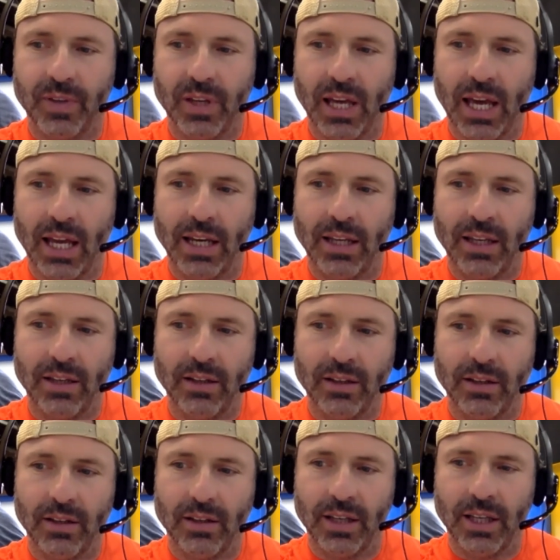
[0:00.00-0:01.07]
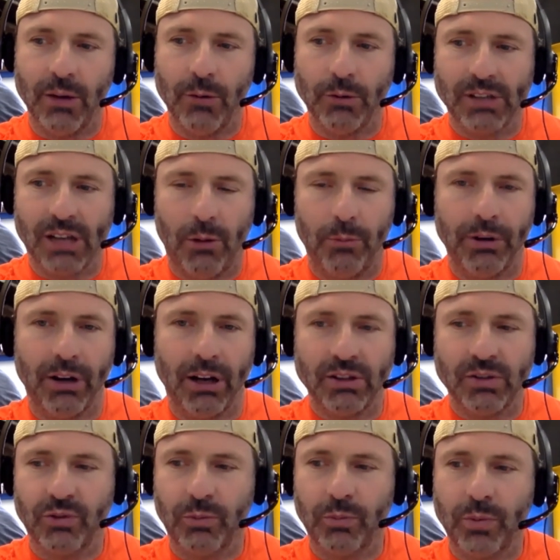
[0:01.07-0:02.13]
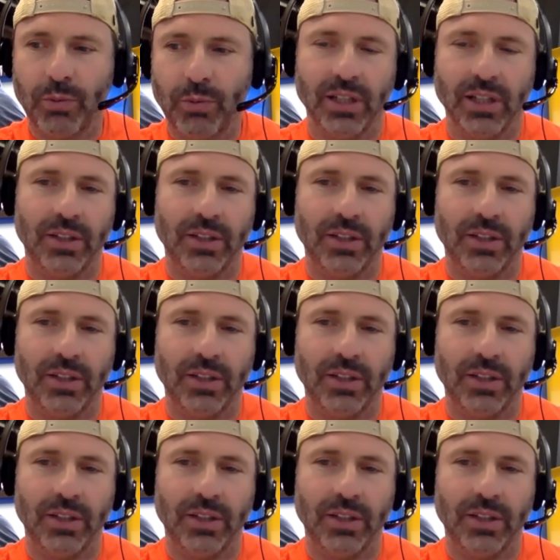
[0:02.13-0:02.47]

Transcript: and he was helping us for probably